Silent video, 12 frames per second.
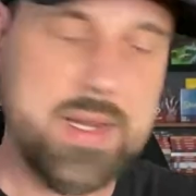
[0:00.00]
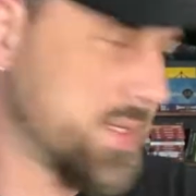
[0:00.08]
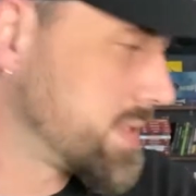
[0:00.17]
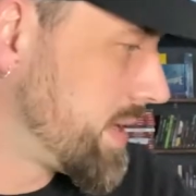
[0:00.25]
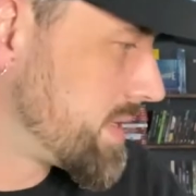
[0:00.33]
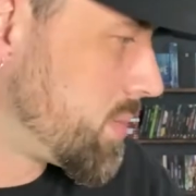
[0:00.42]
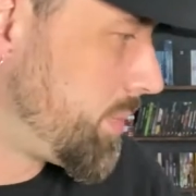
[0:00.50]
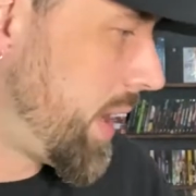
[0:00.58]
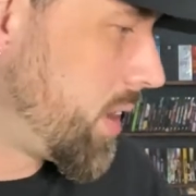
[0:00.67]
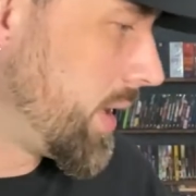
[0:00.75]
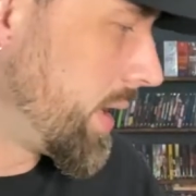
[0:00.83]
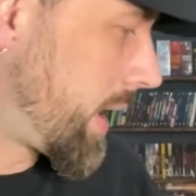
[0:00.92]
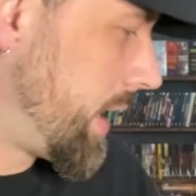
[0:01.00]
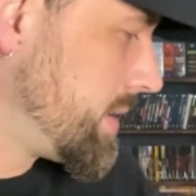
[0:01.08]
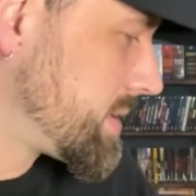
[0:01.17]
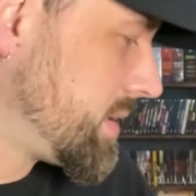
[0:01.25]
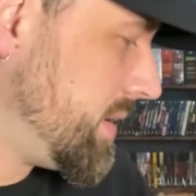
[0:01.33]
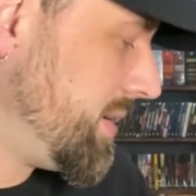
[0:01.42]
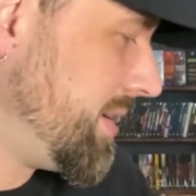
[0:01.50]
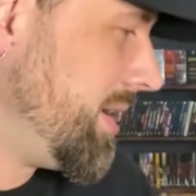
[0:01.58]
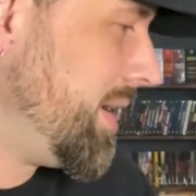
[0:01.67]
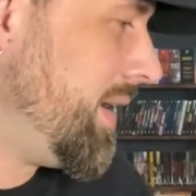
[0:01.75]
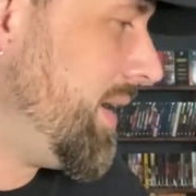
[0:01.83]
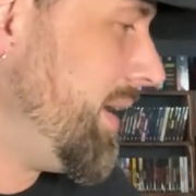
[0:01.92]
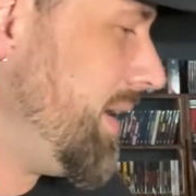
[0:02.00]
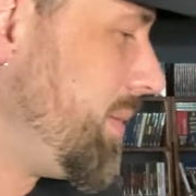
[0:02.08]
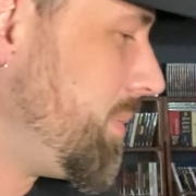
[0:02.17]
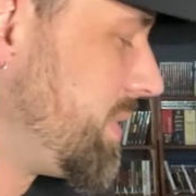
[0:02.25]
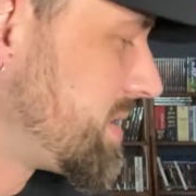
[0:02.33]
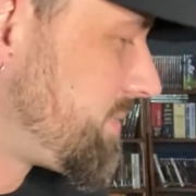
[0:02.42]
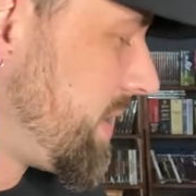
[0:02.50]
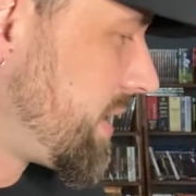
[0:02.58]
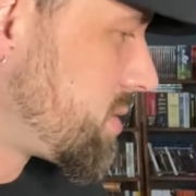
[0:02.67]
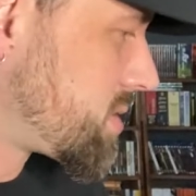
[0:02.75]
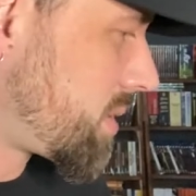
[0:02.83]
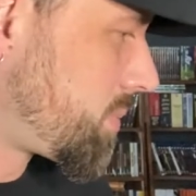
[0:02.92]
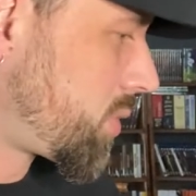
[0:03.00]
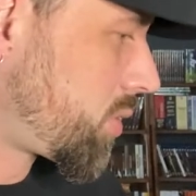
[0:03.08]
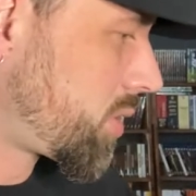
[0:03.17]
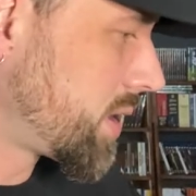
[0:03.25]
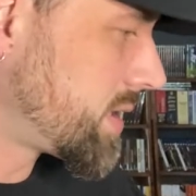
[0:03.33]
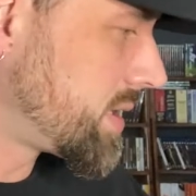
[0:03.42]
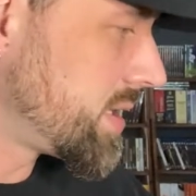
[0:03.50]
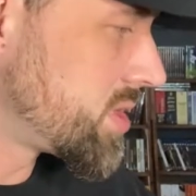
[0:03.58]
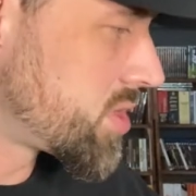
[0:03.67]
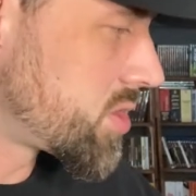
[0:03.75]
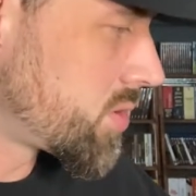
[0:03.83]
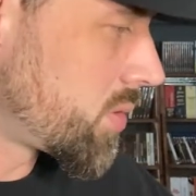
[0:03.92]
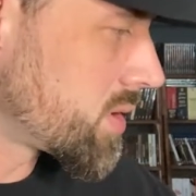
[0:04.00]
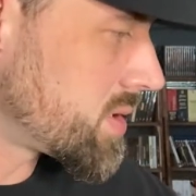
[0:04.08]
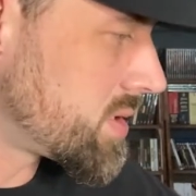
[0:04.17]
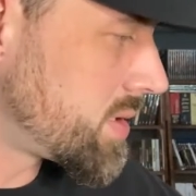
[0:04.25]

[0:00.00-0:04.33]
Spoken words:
that's about it, guys. These videos are pretty short.